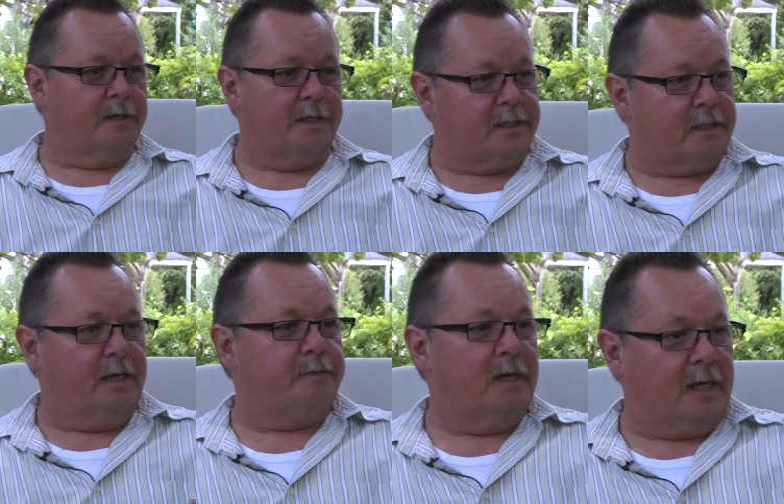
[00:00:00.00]
that it,
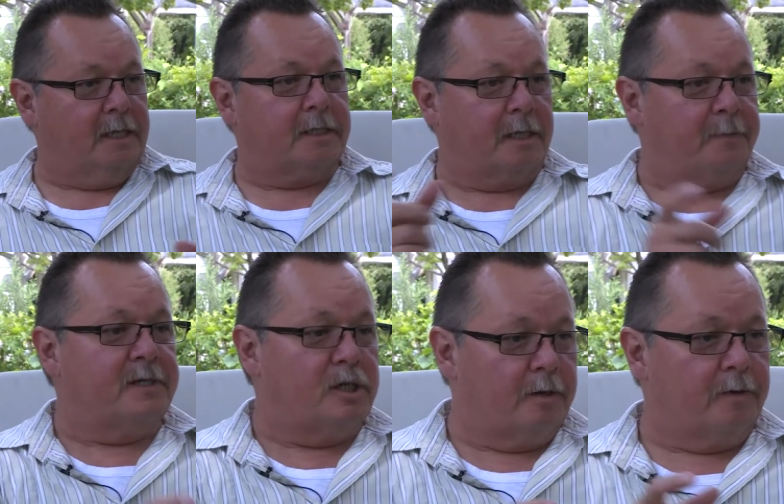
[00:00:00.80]
skips, it can skip a
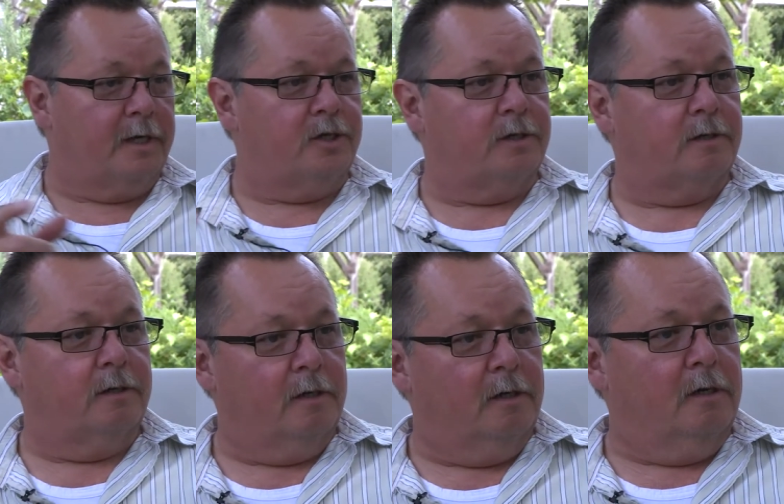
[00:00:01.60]
generation.
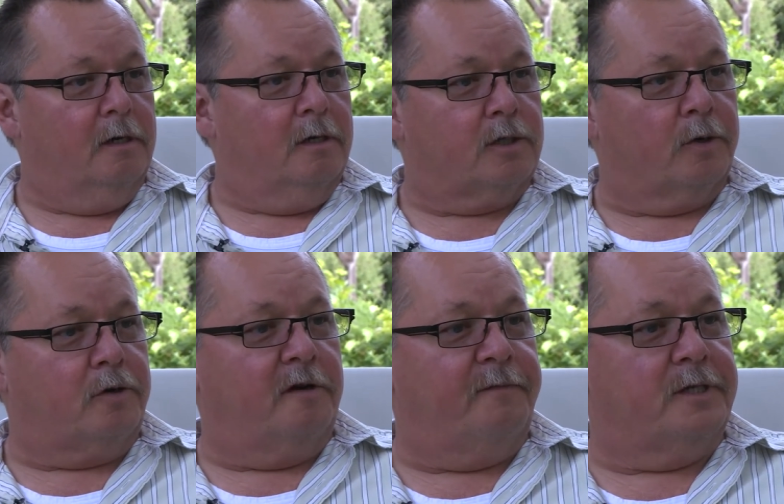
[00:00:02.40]
So it
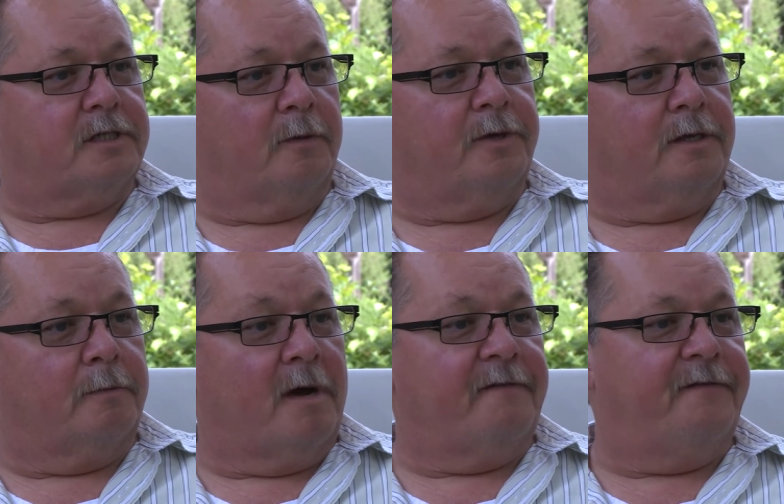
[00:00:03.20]
could have been something
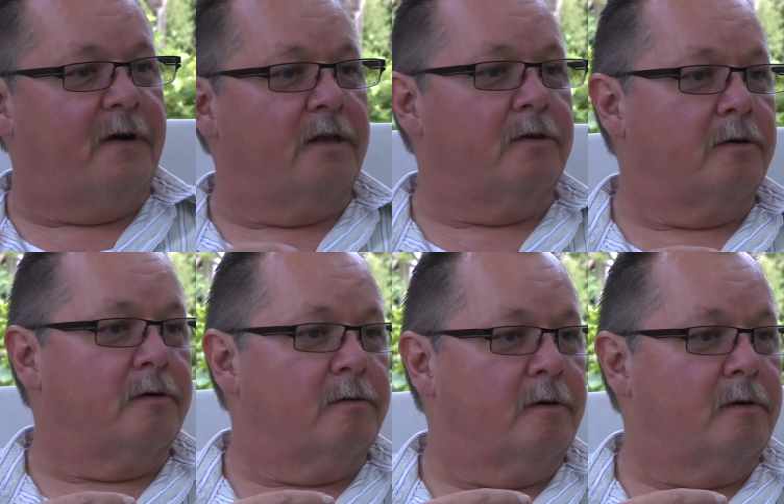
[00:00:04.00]
that my father